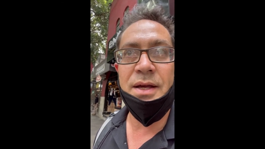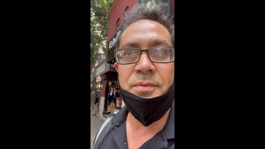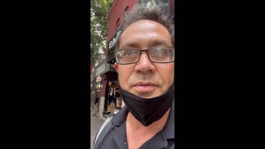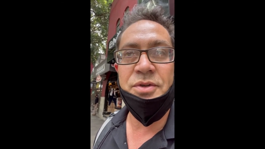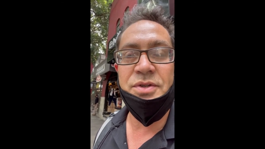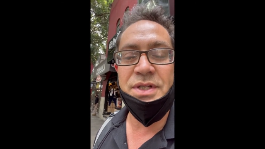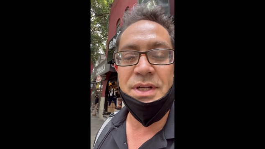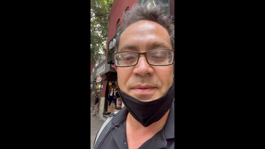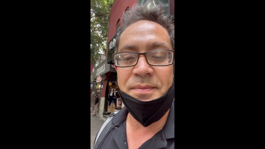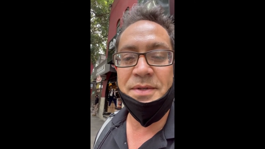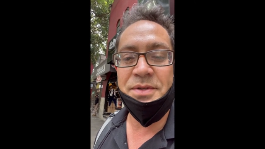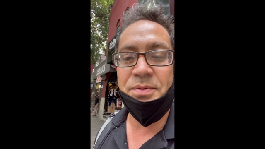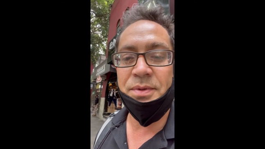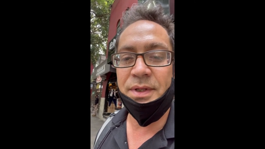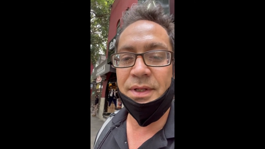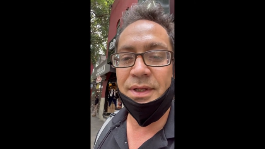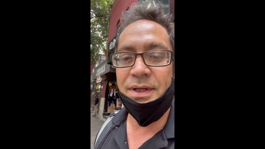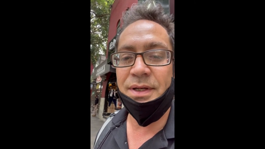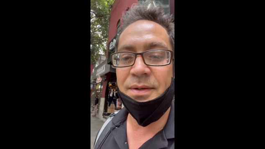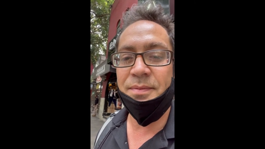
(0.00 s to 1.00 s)
Museum is
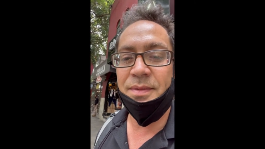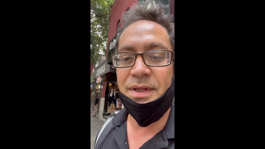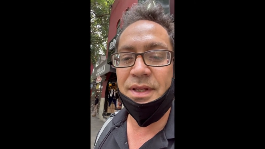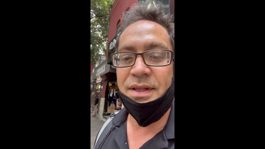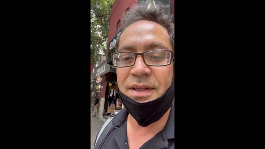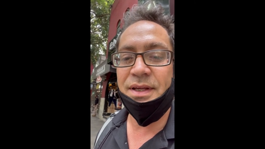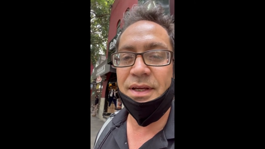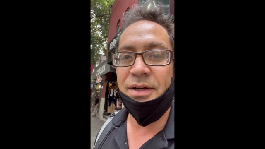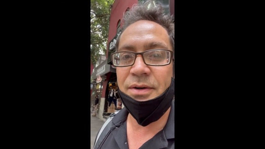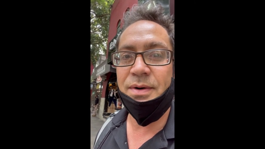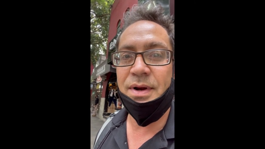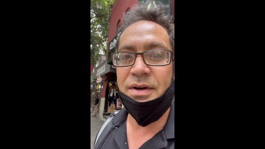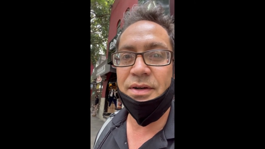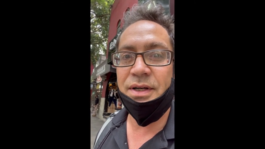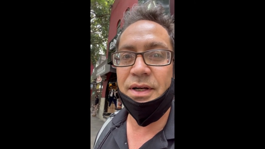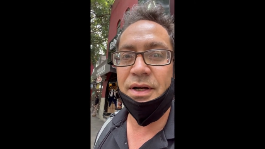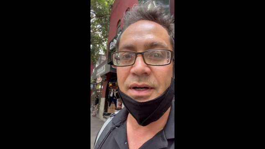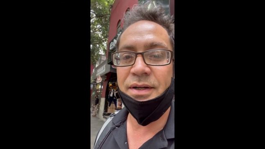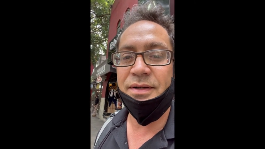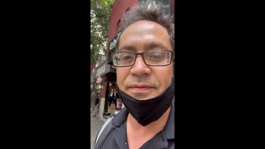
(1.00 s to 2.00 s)
really going to be the thing around
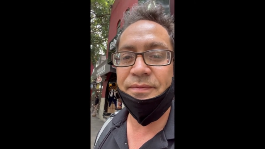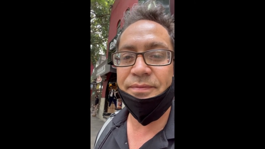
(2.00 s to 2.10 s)
here.